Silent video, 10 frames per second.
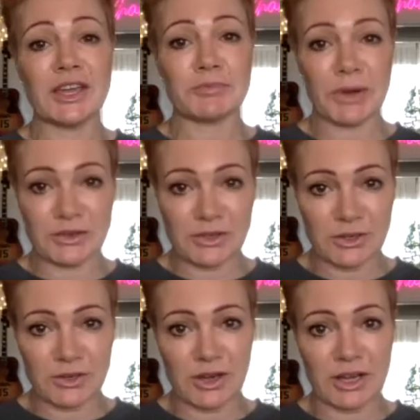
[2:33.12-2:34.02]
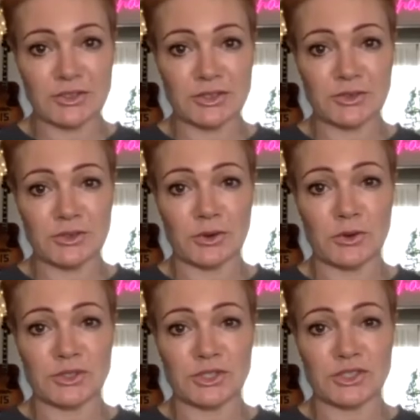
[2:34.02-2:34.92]
yet, but you know, I do
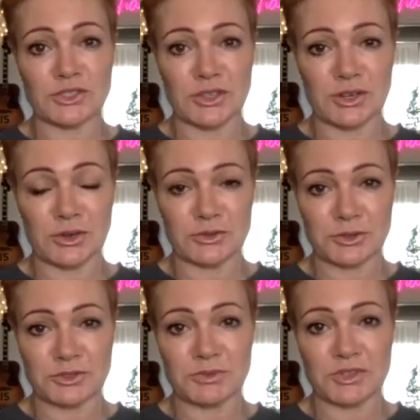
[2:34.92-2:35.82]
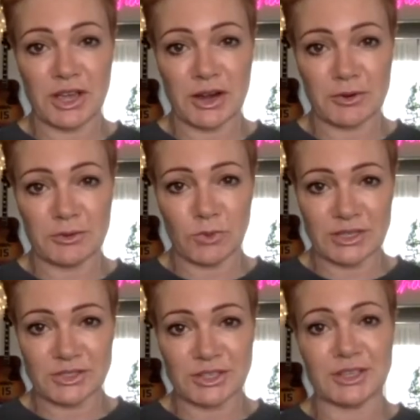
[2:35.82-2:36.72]
audition the old Christmas Carol
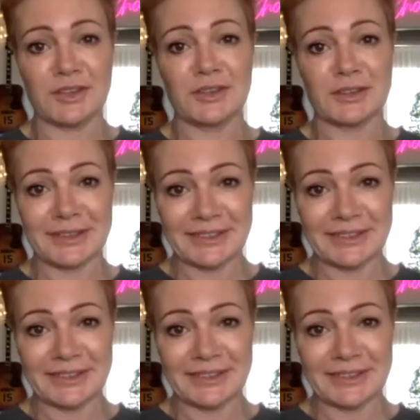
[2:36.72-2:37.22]
once a year.